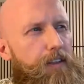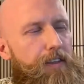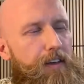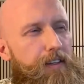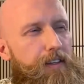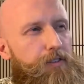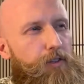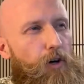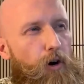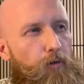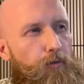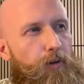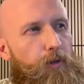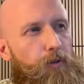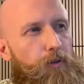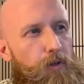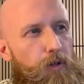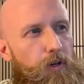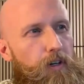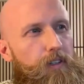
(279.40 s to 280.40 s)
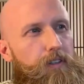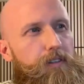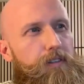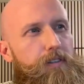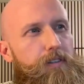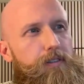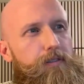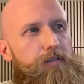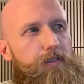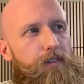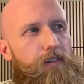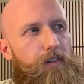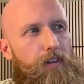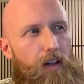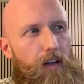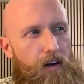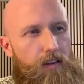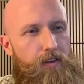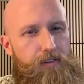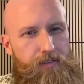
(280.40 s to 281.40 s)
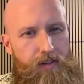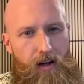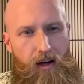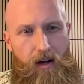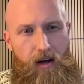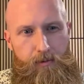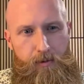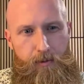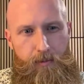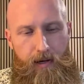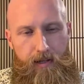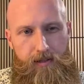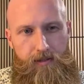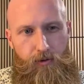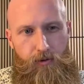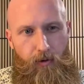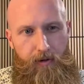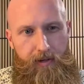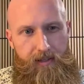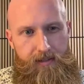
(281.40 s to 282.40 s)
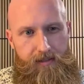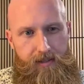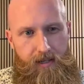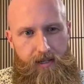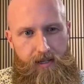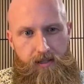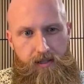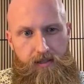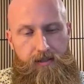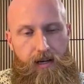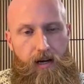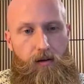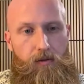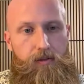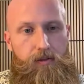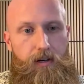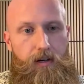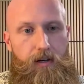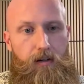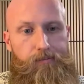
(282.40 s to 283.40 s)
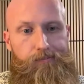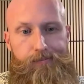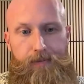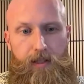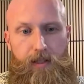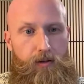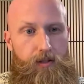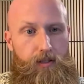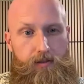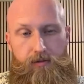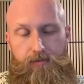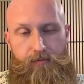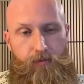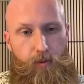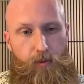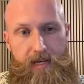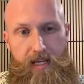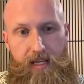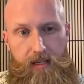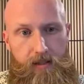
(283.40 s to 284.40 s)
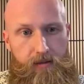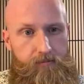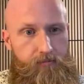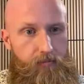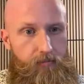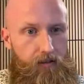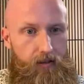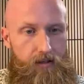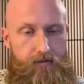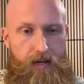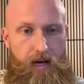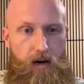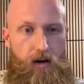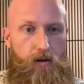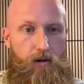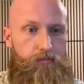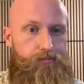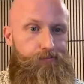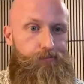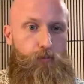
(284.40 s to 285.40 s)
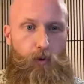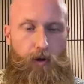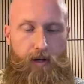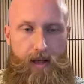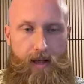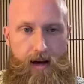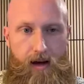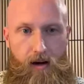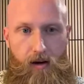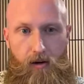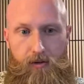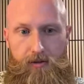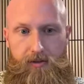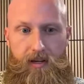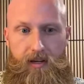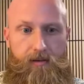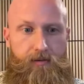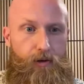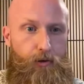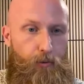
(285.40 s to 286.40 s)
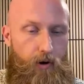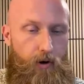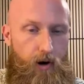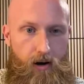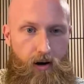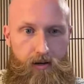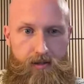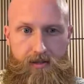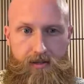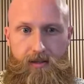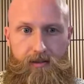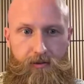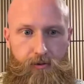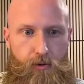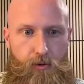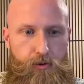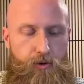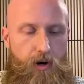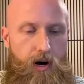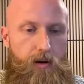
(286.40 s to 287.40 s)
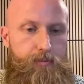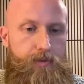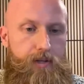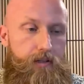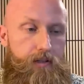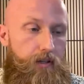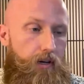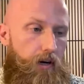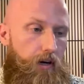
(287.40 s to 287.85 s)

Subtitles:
I think it's overlooked a lot of the times by these organizations out there, because for me, I live out, we're in a house, I have a garage, things are dropped